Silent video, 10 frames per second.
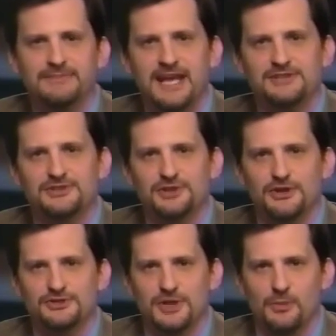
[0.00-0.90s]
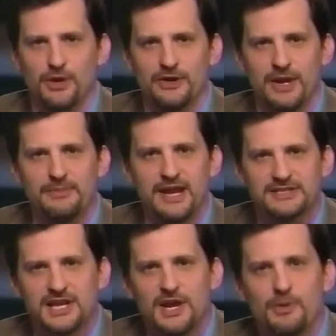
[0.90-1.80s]
has to start somewhere, and up
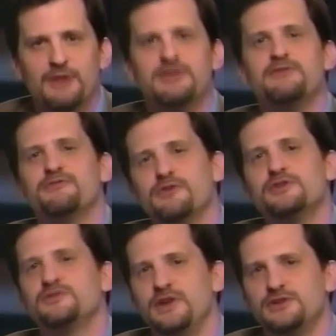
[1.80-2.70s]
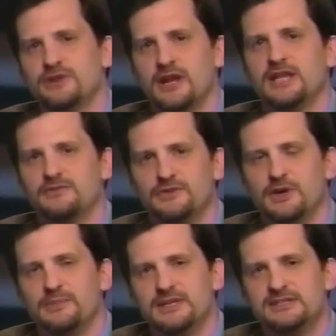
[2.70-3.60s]
next we have the first feature-length
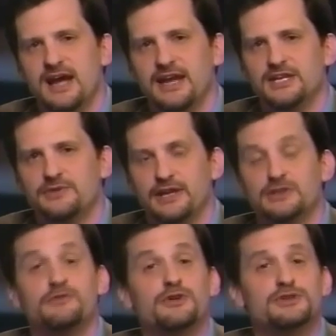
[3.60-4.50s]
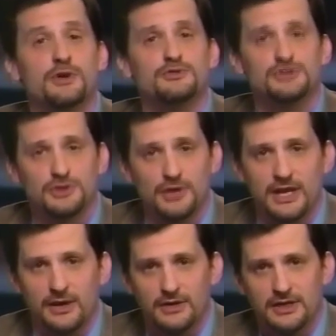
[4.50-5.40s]
film Miyazaki directed for his own
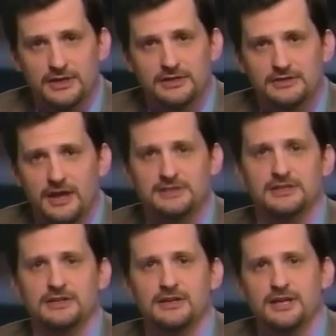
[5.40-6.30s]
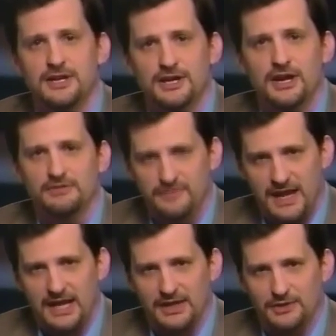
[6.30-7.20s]
studio, Nausicaä of the
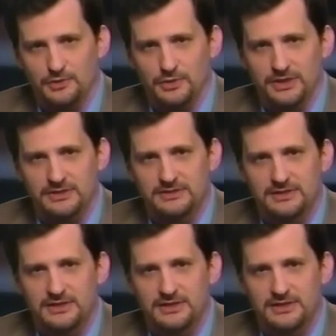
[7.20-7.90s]
Valley of the Wind.